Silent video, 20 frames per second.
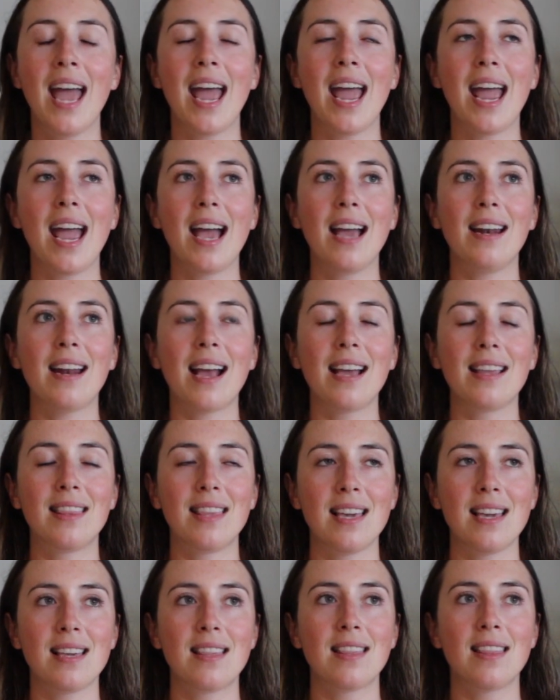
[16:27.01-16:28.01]
and I
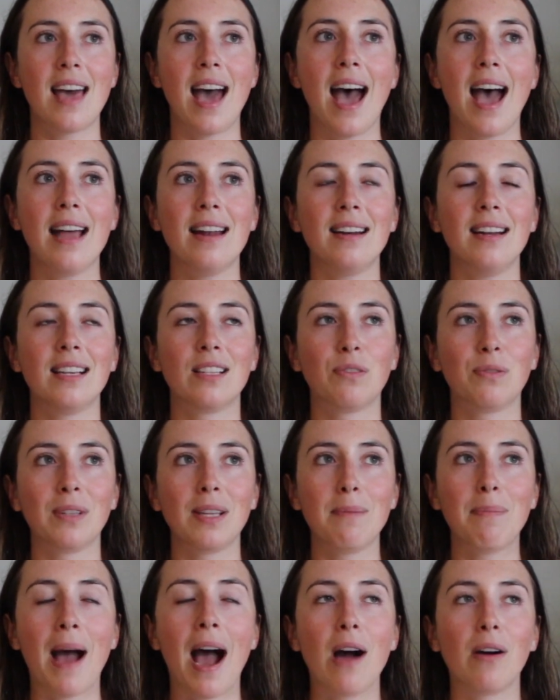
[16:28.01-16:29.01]
think that it's
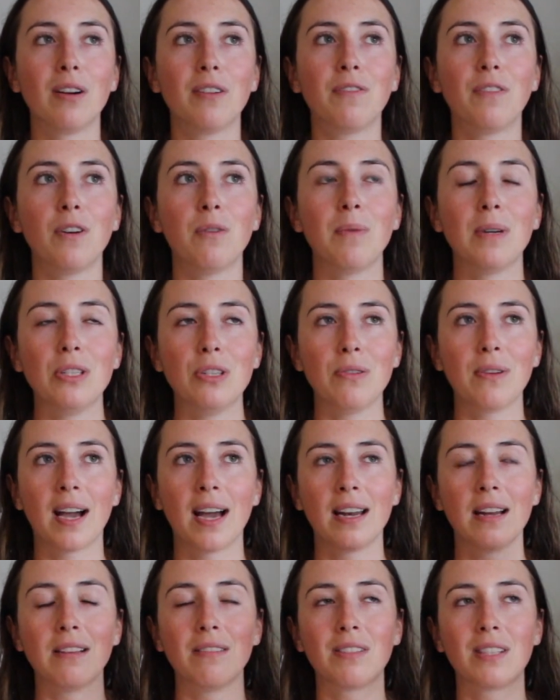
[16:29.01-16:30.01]
really powerful when you kind of